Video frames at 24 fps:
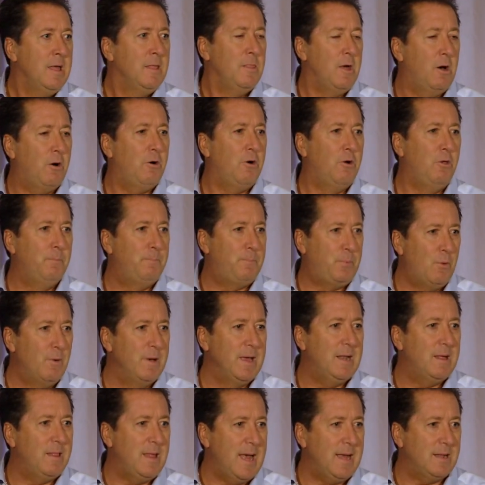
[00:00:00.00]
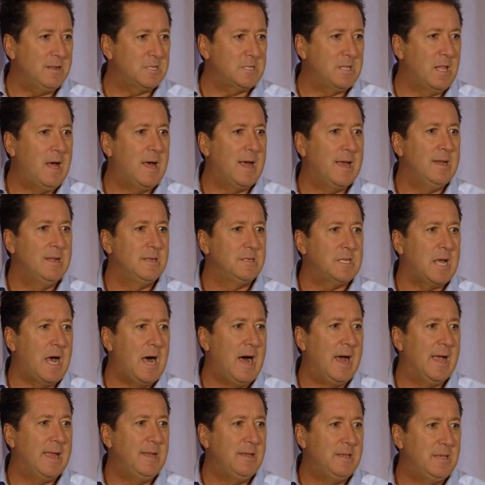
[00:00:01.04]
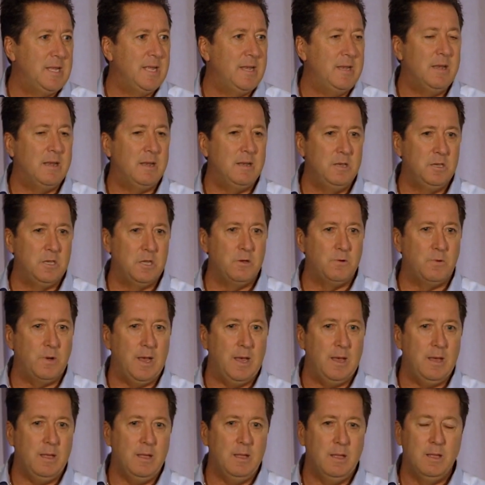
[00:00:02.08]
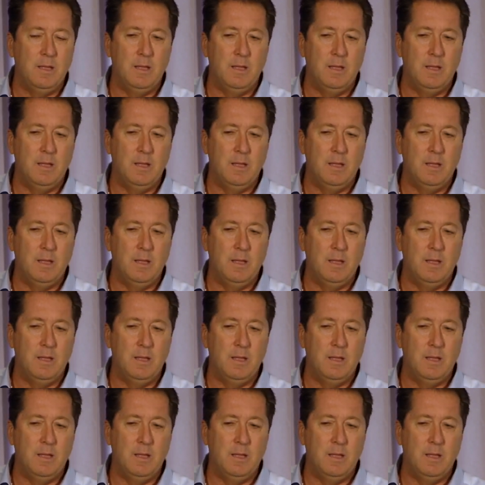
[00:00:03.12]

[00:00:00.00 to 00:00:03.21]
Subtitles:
The whole point of that slide is I didn't do it.